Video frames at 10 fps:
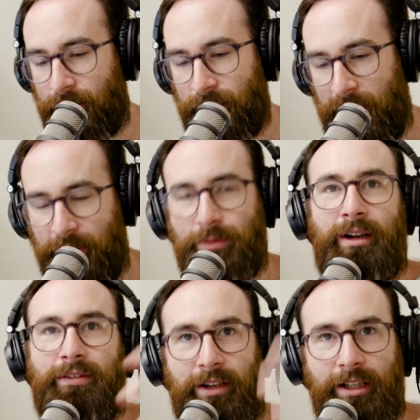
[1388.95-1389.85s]
That was
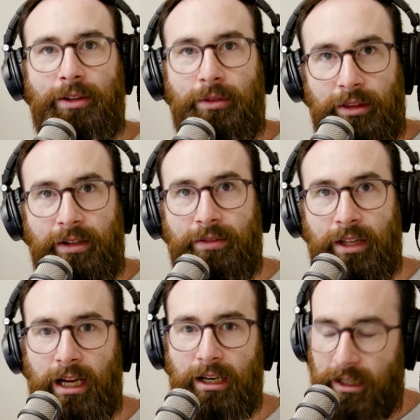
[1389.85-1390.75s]
my funny little thing for
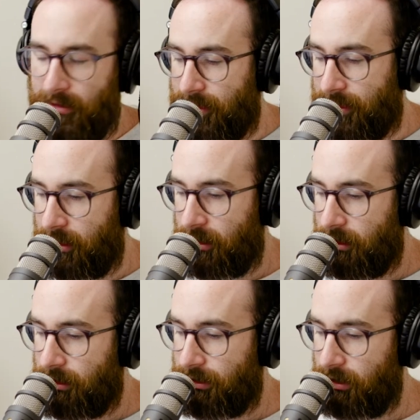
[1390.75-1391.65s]
that. Anyways,
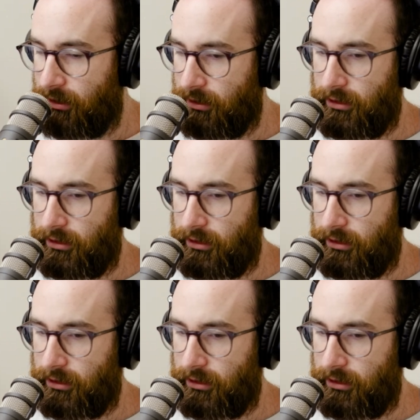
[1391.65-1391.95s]
so